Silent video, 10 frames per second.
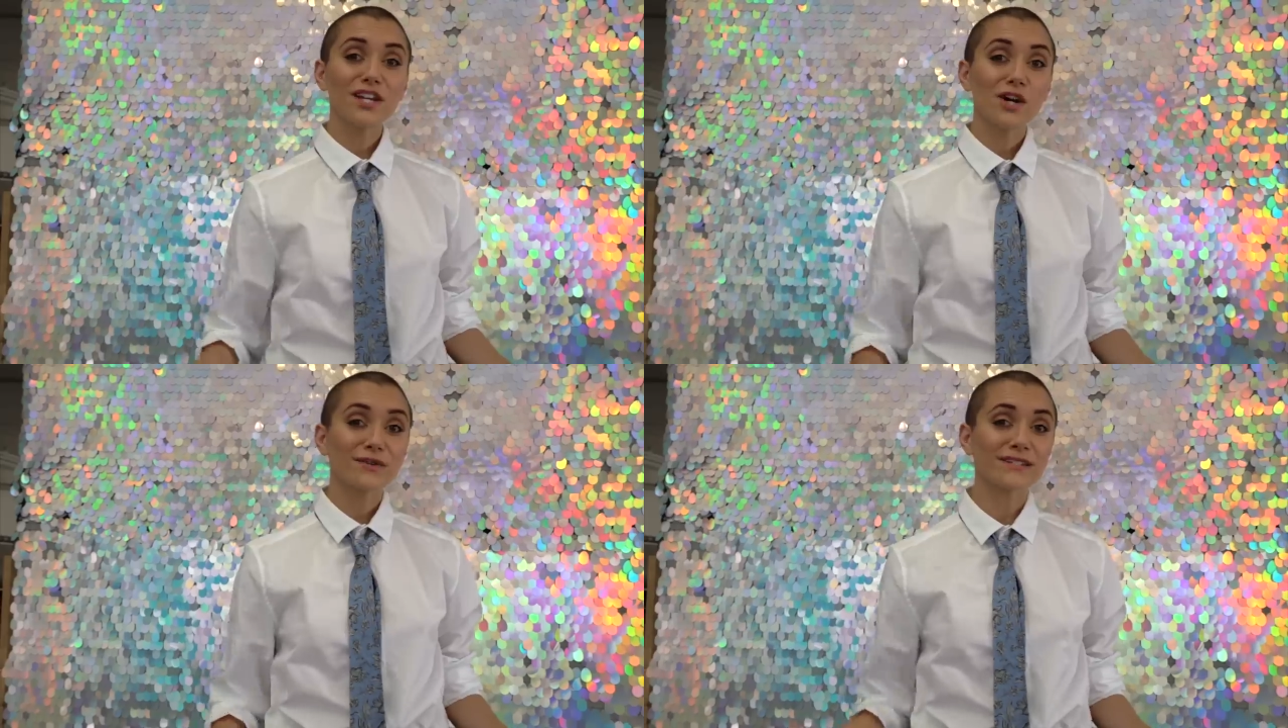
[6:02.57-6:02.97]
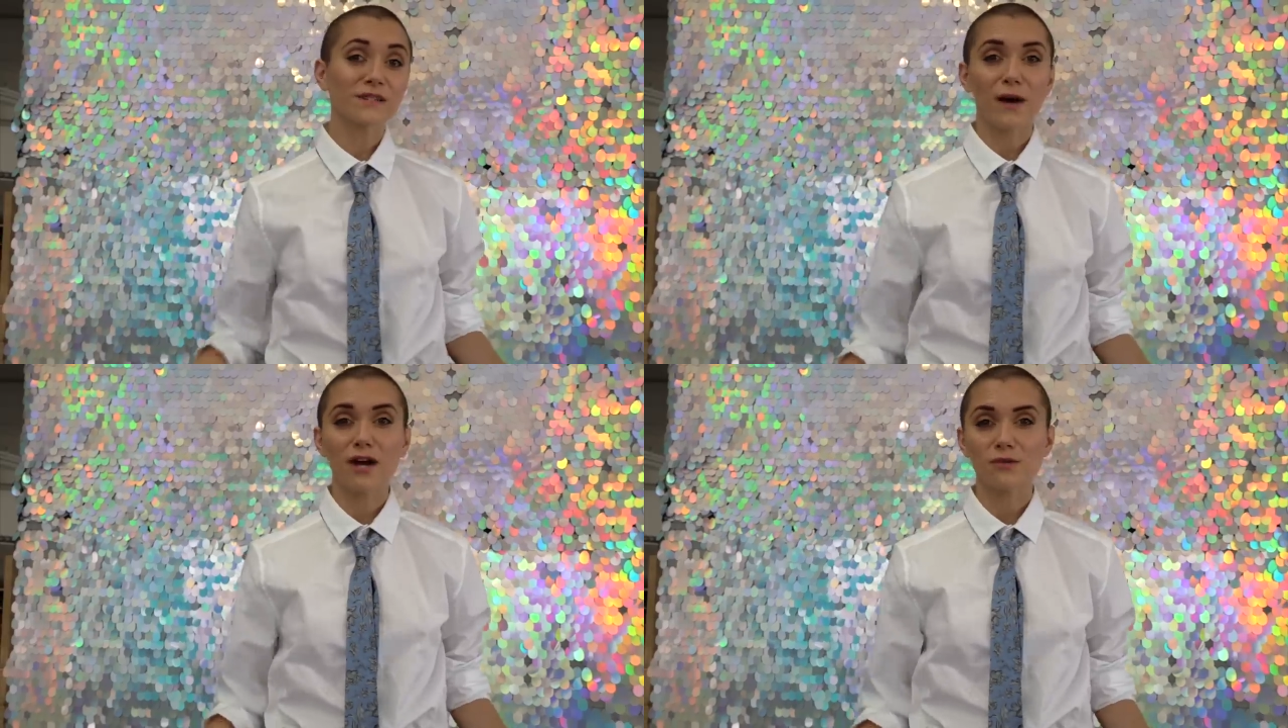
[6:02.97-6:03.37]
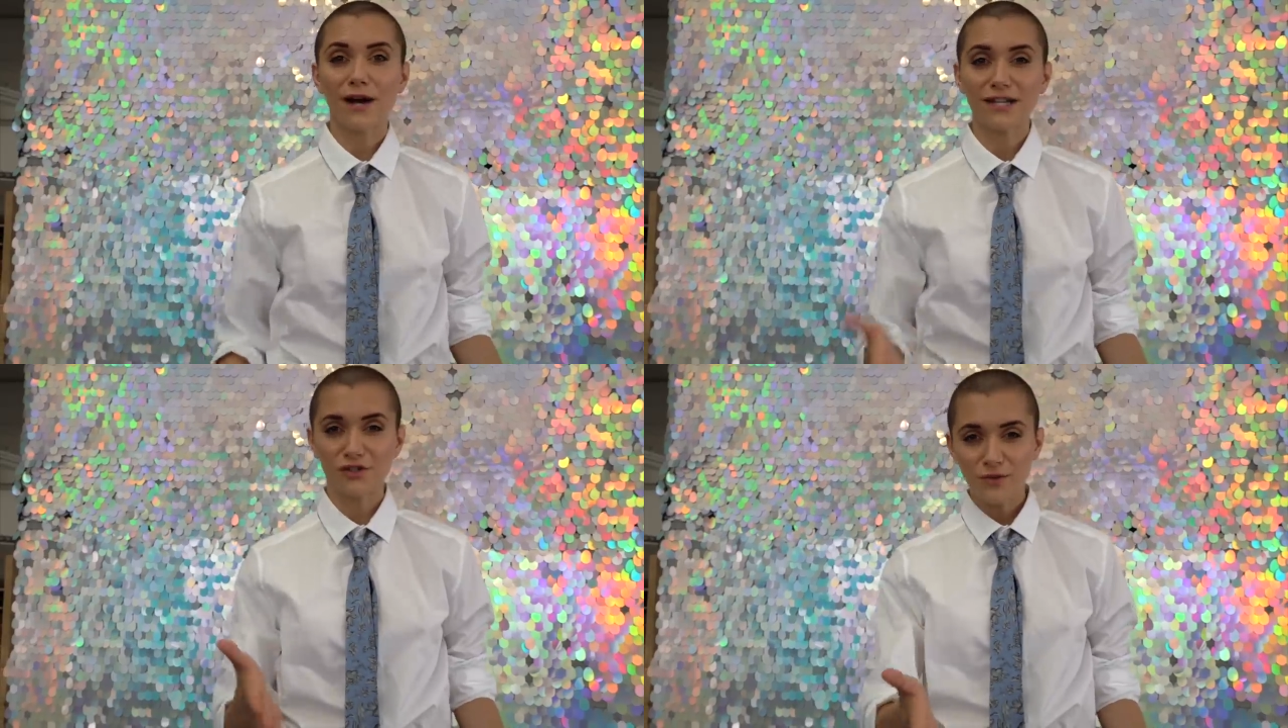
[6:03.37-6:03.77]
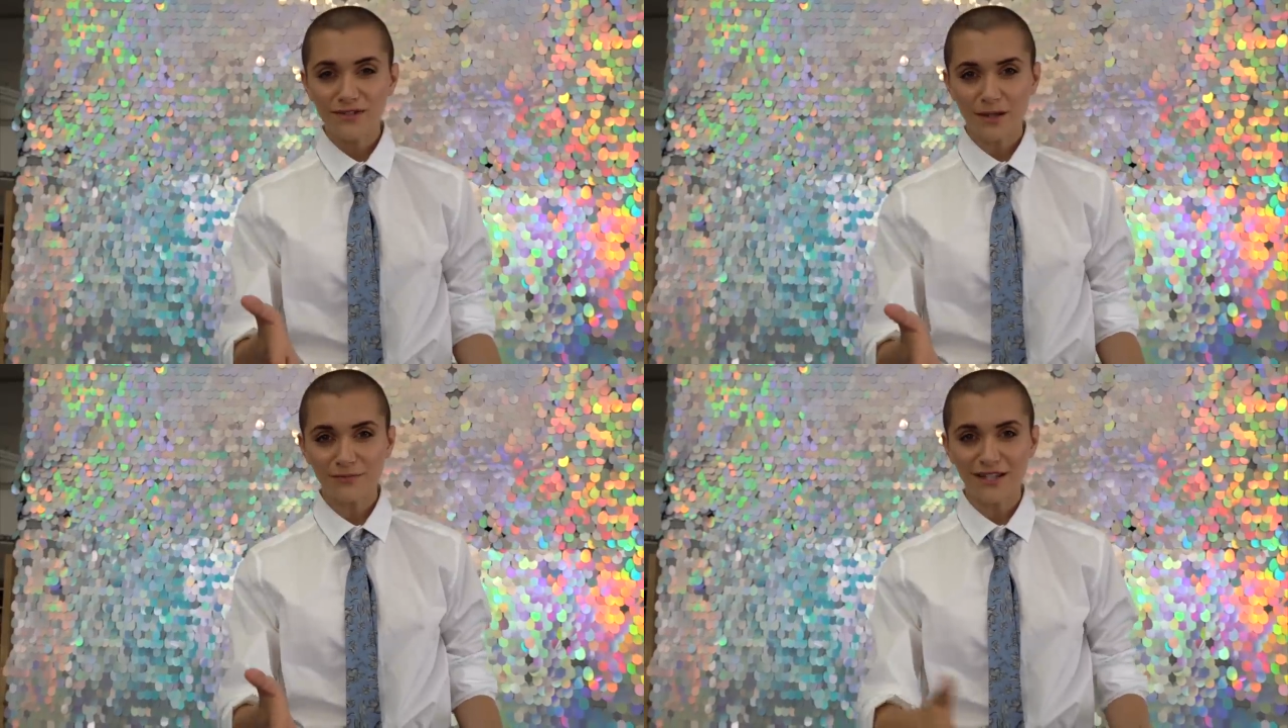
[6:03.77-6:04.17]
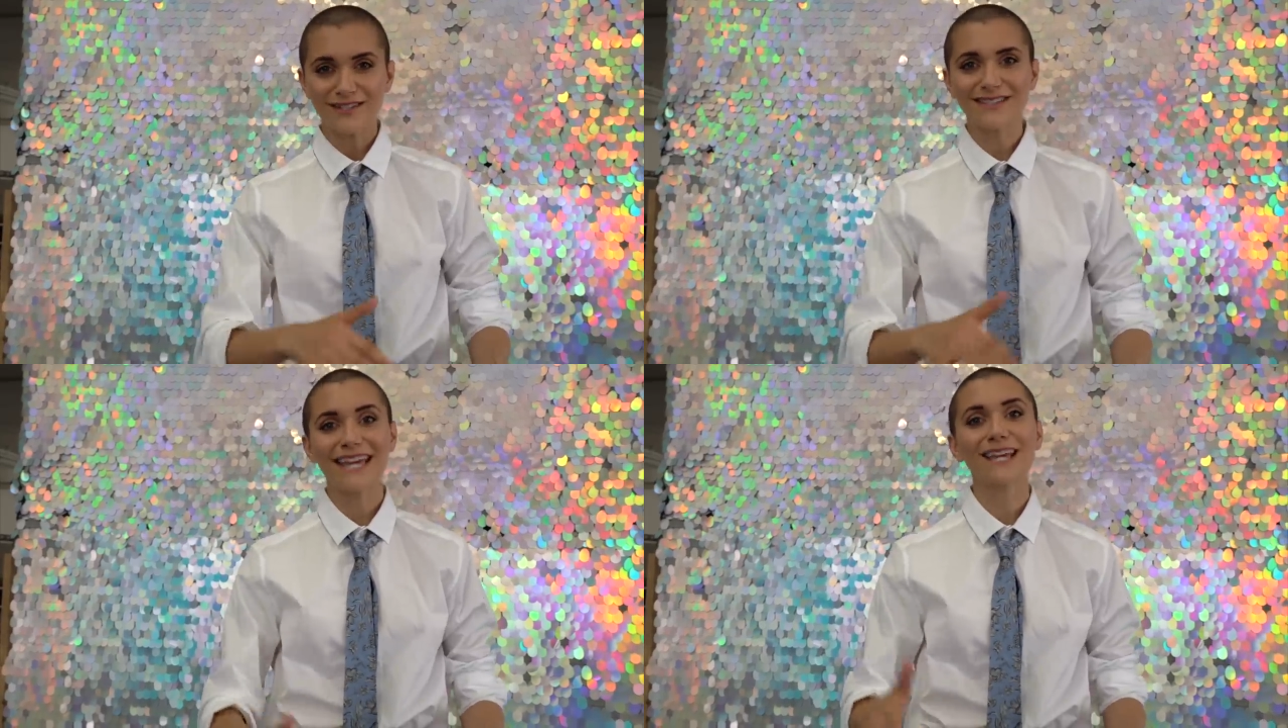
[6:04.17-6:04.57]
video is inspired by Do
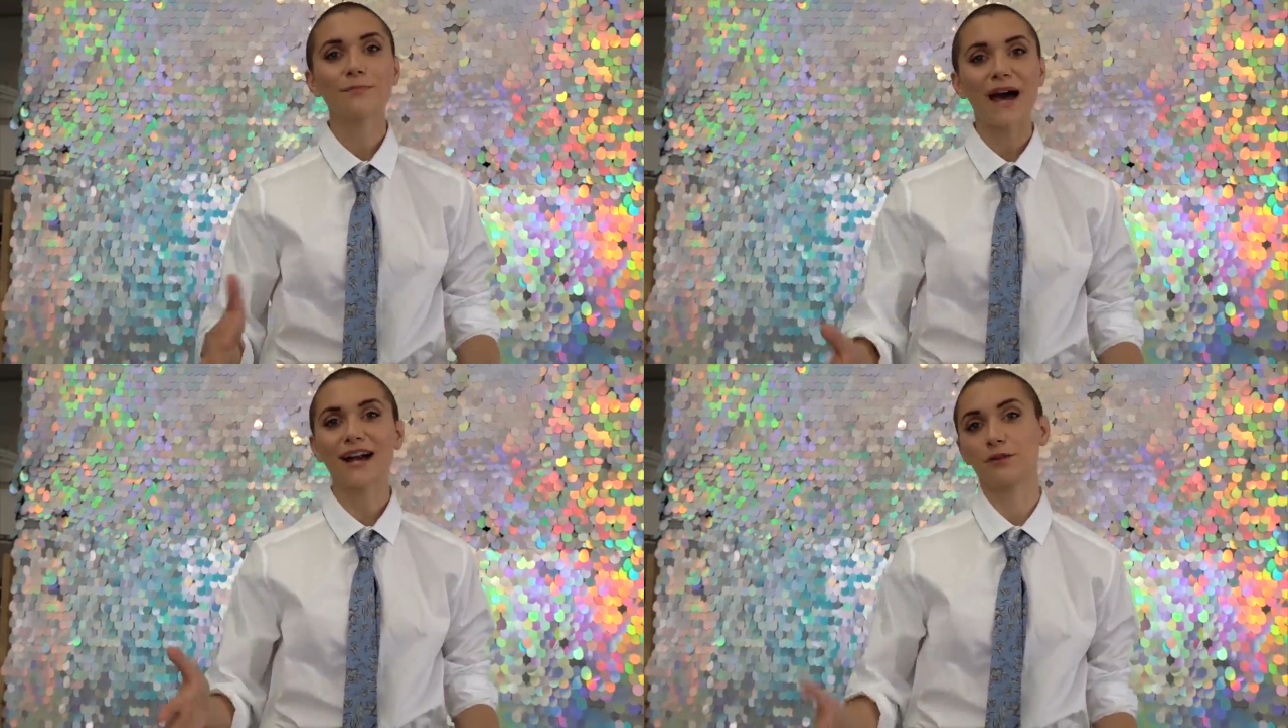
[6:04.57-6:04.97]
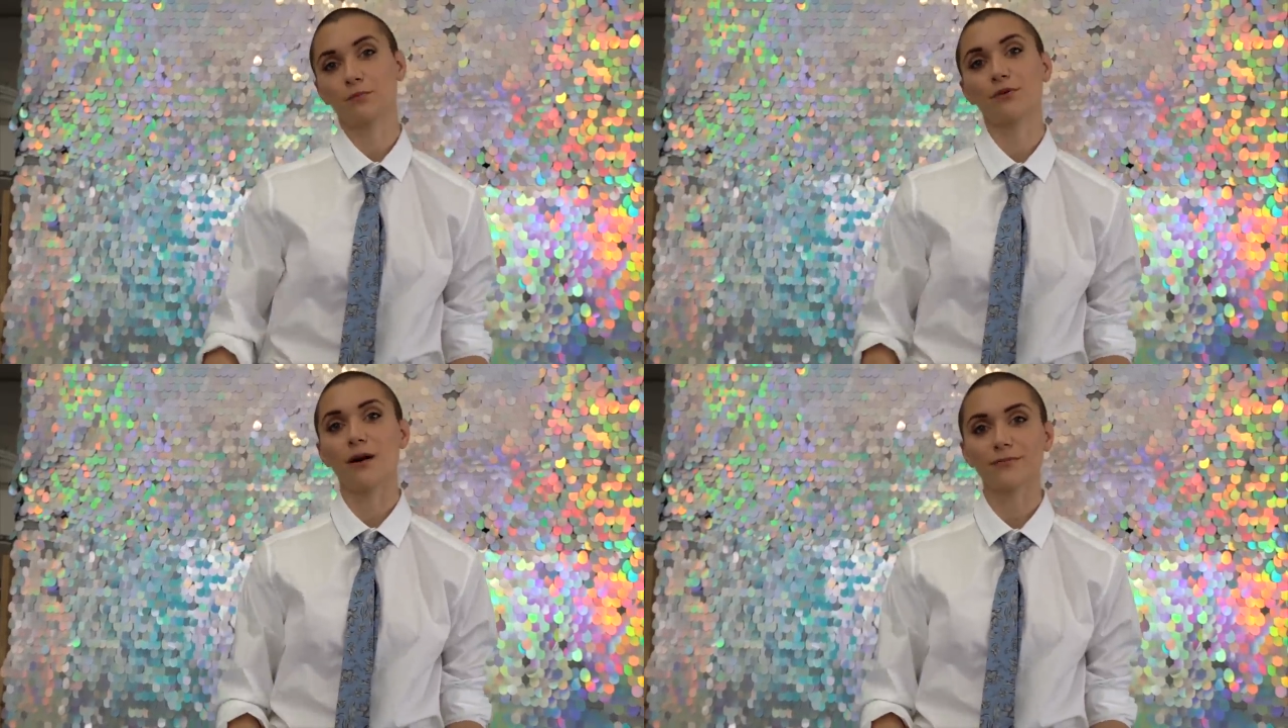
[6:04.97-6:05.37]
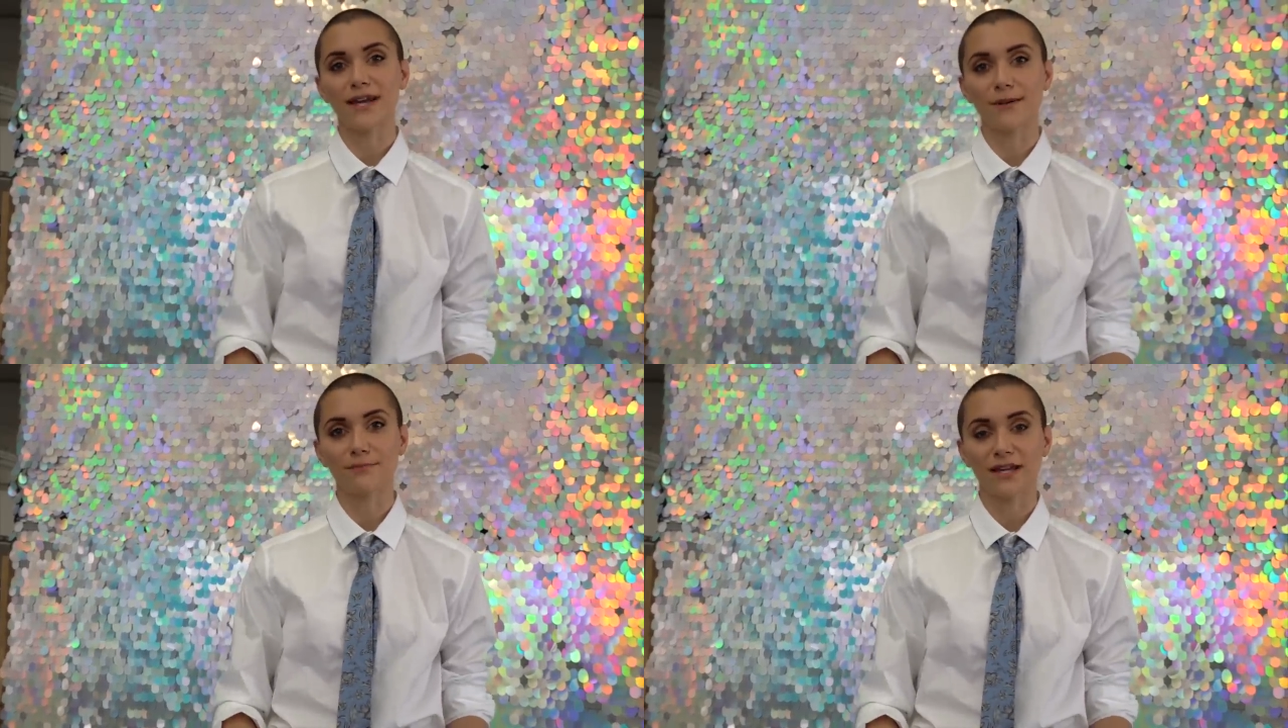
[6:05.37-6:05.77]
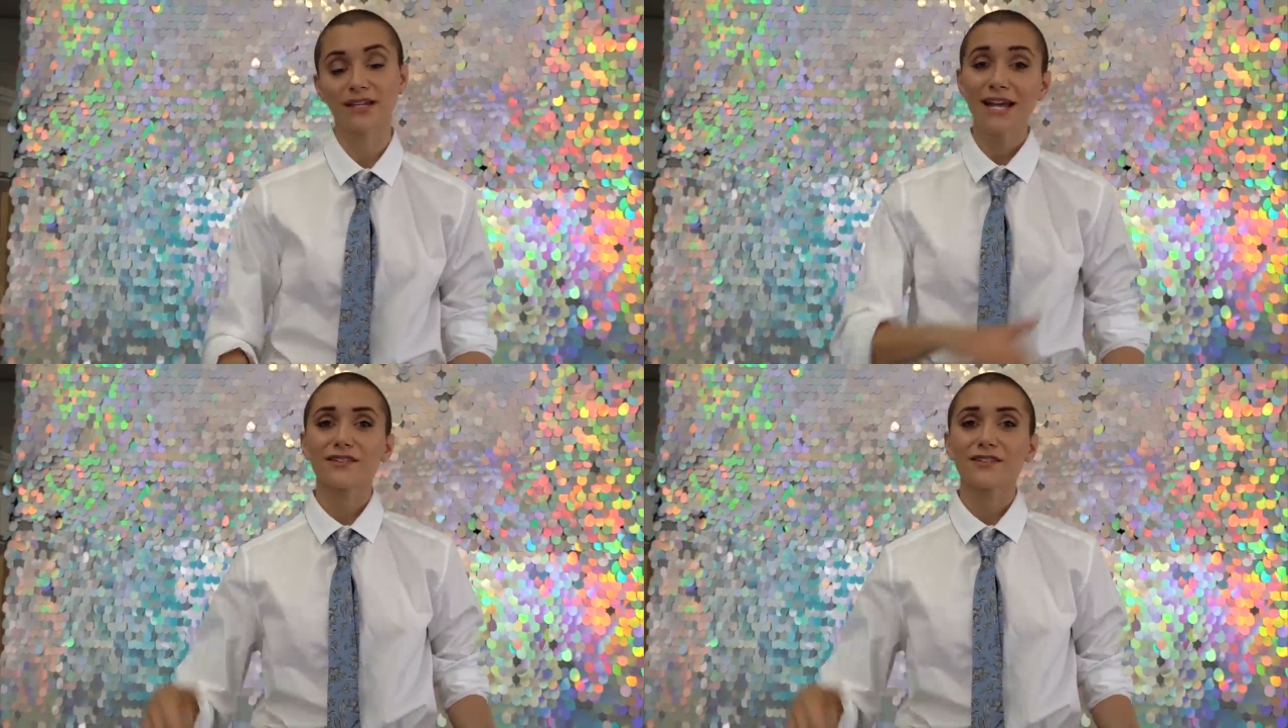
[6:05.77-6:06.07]
Something's Take Back the Prom campaign.